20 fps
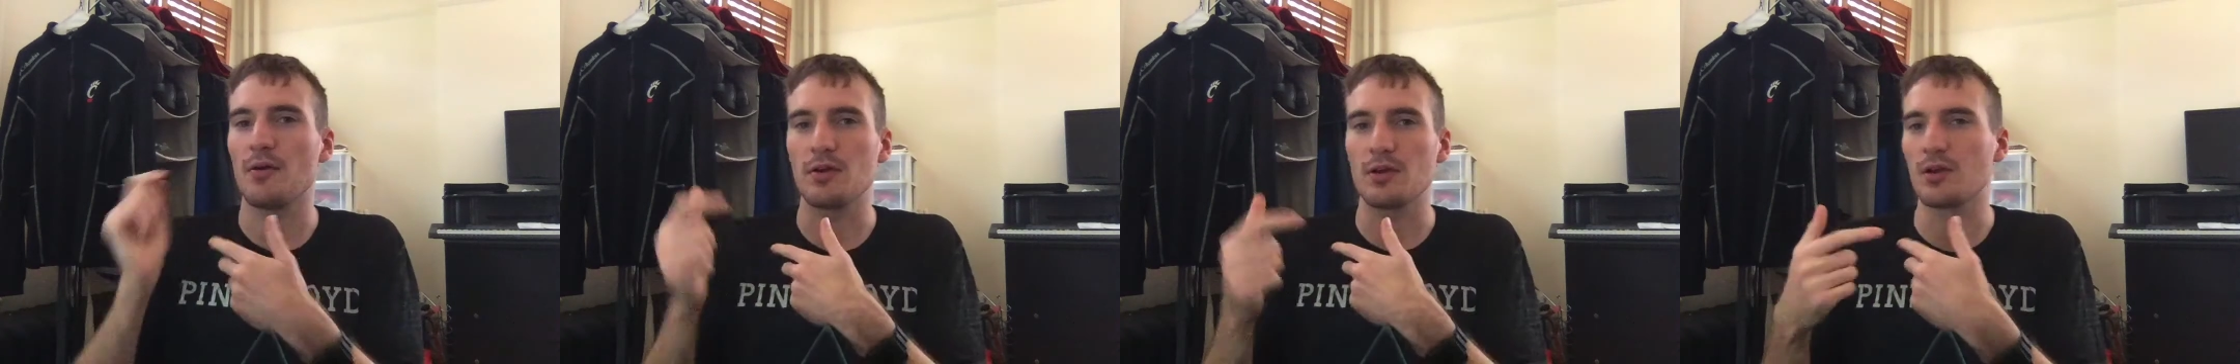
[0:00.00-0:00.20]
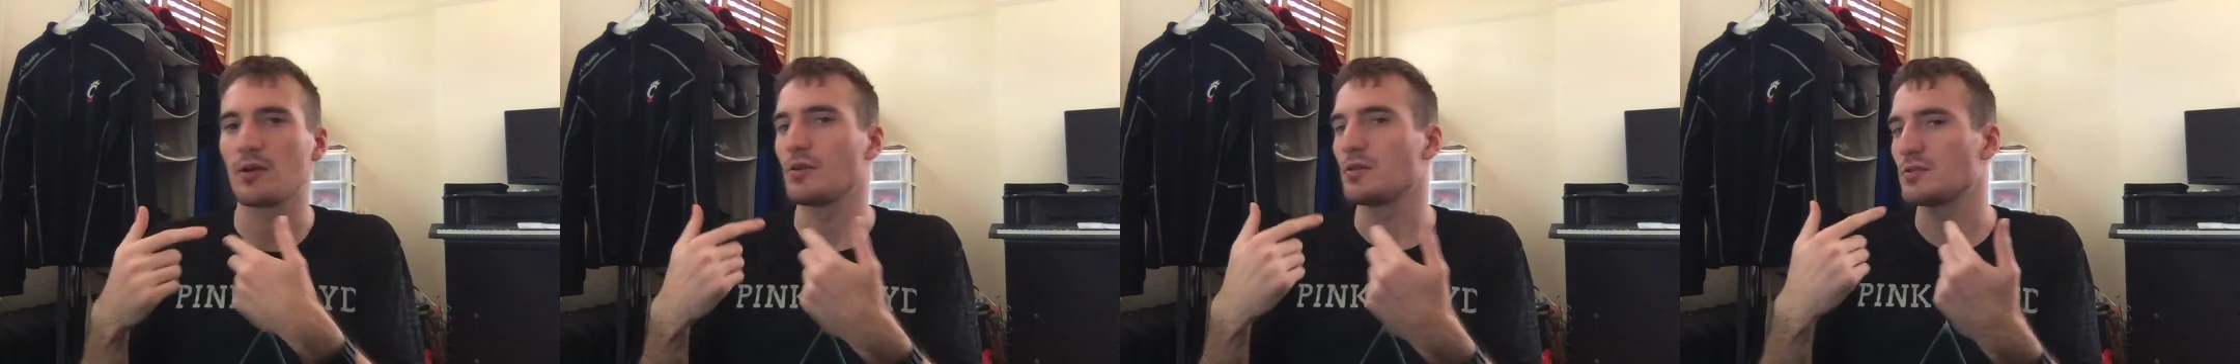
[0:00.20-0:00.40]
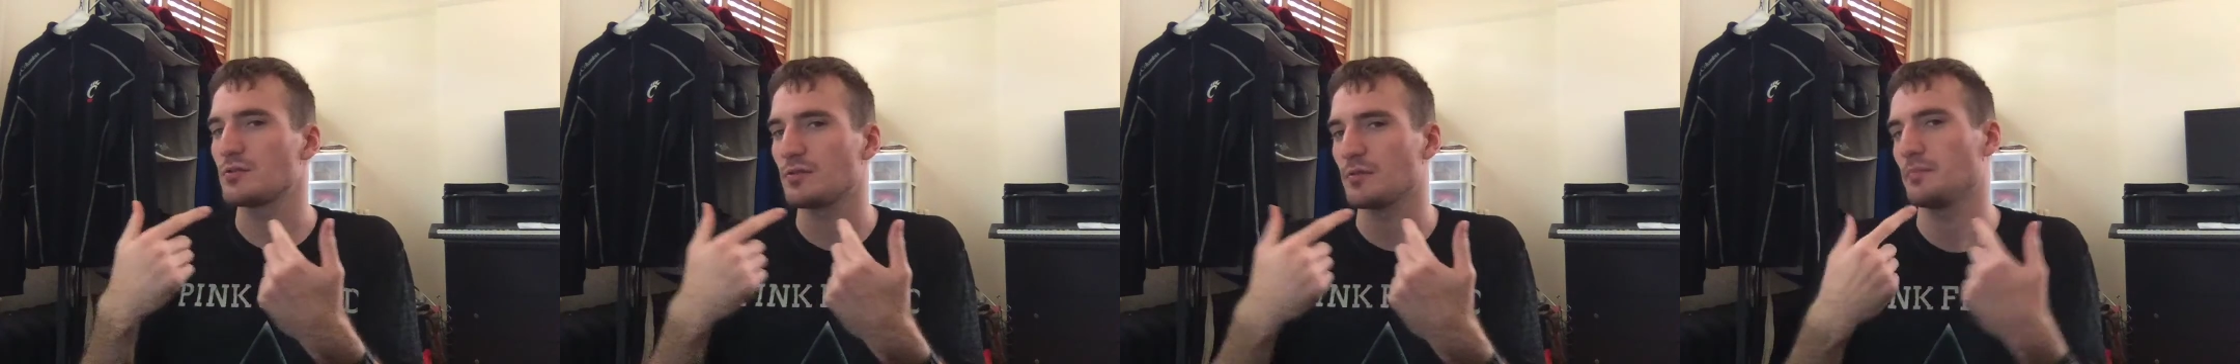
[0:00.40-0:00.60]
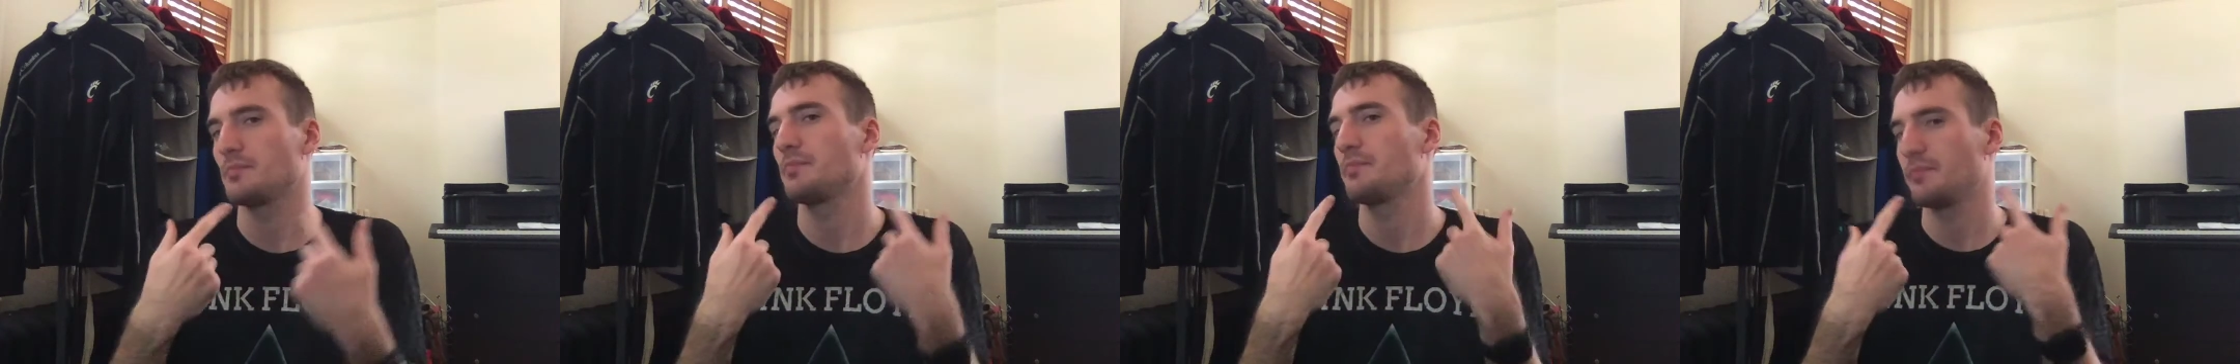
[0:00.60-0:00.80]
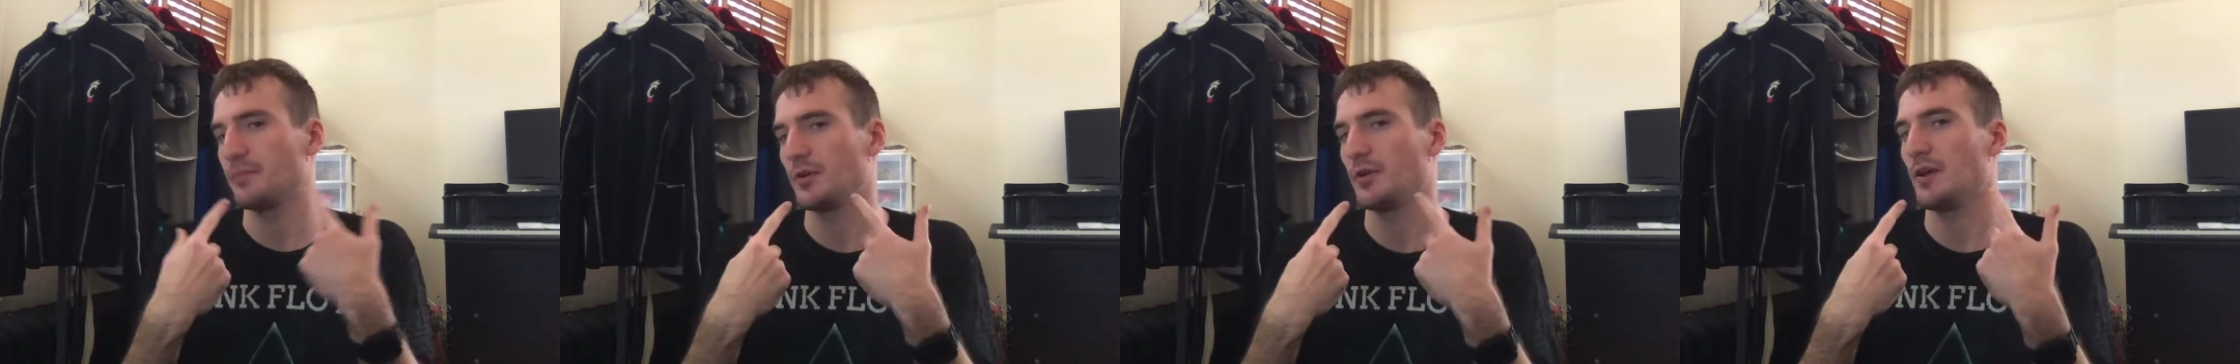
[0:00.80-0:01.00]
it goes from
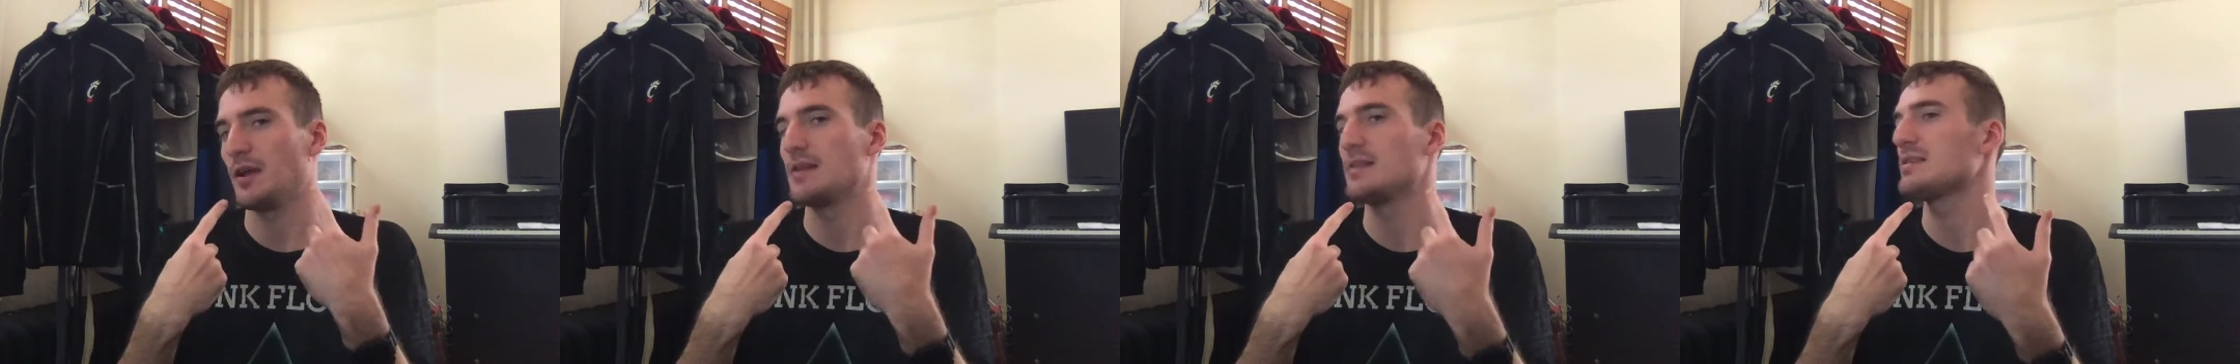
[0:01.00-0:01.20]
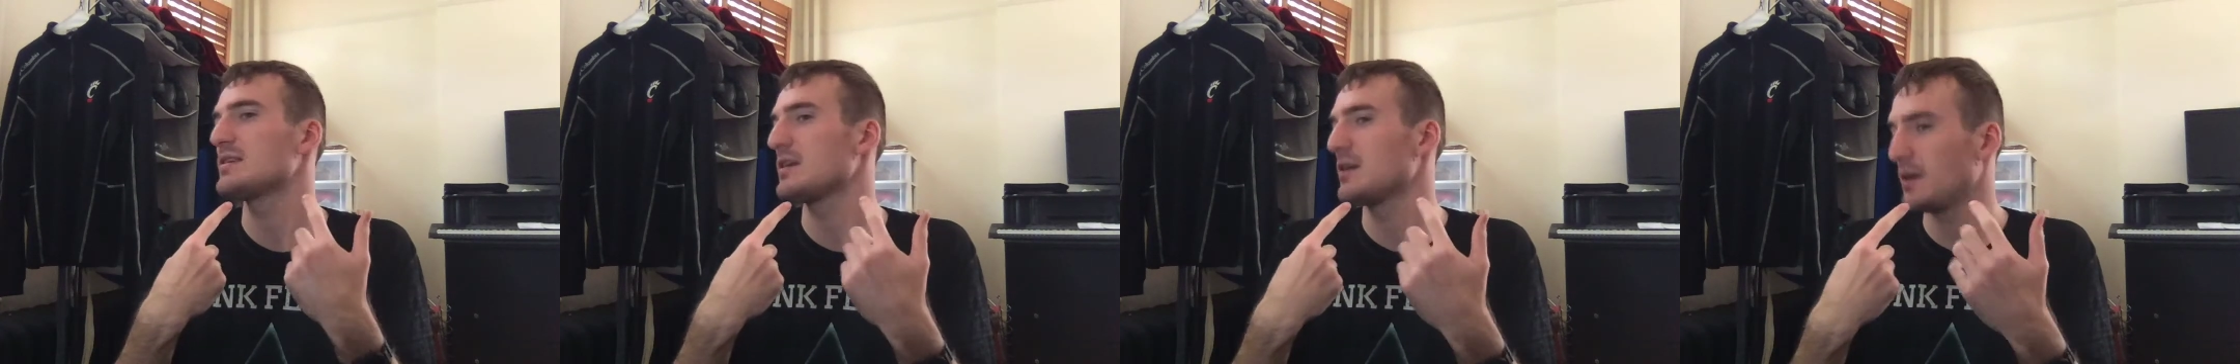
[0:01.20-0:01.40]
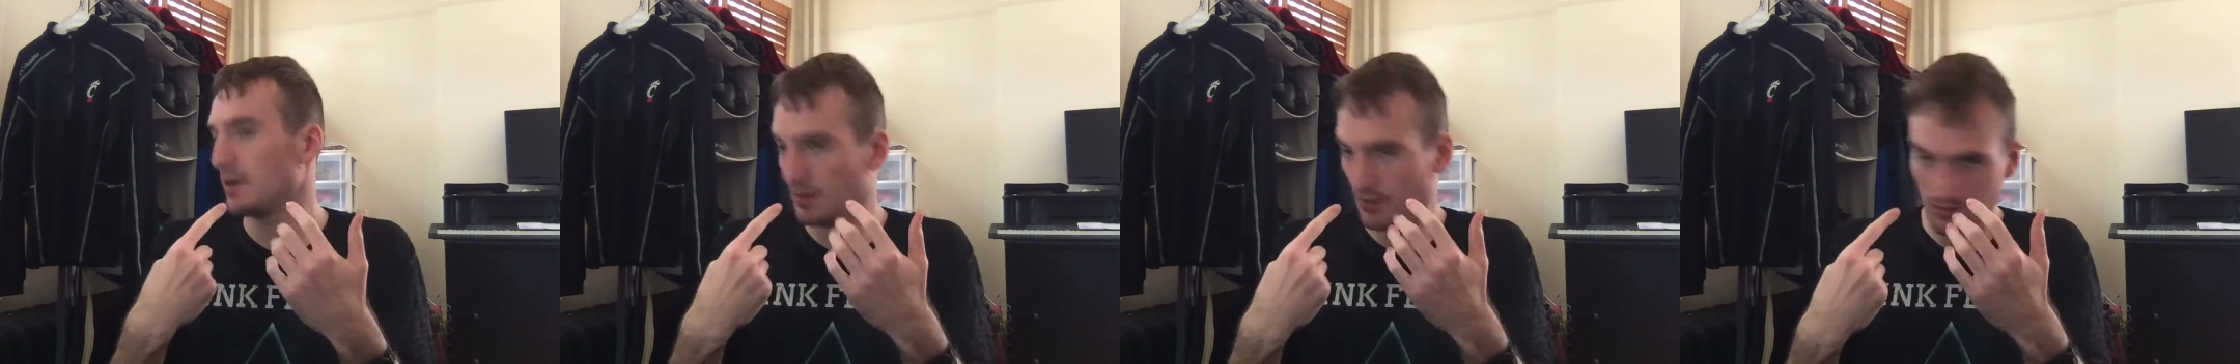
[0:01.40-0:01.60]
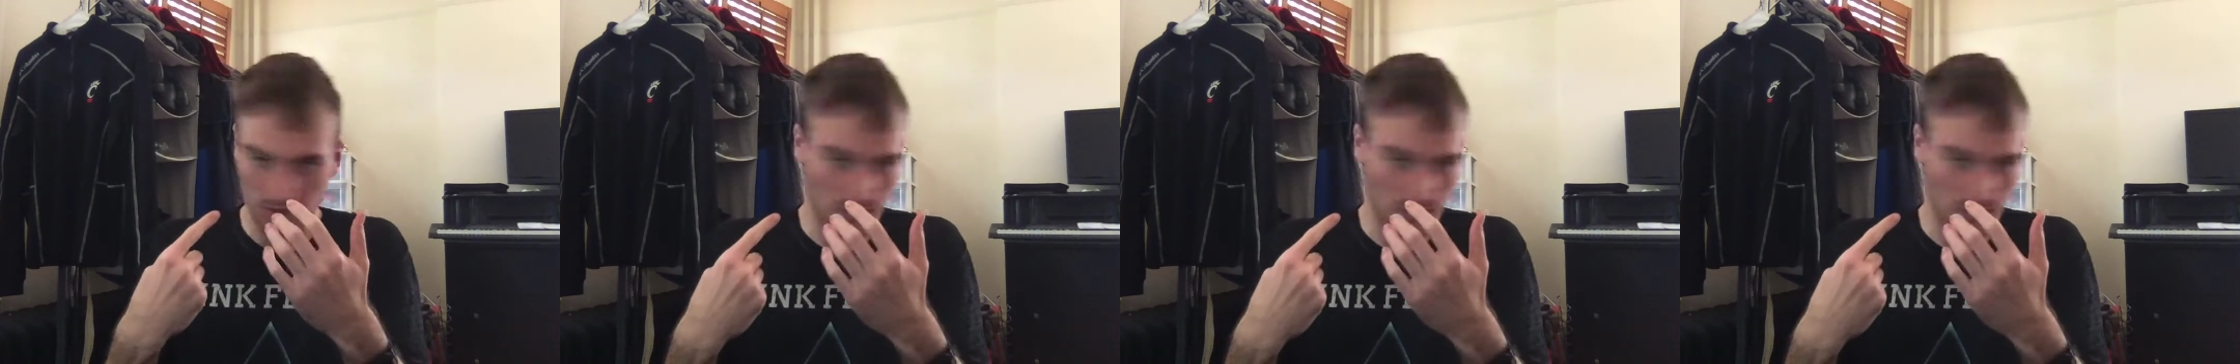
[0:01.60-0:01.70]
your head's here,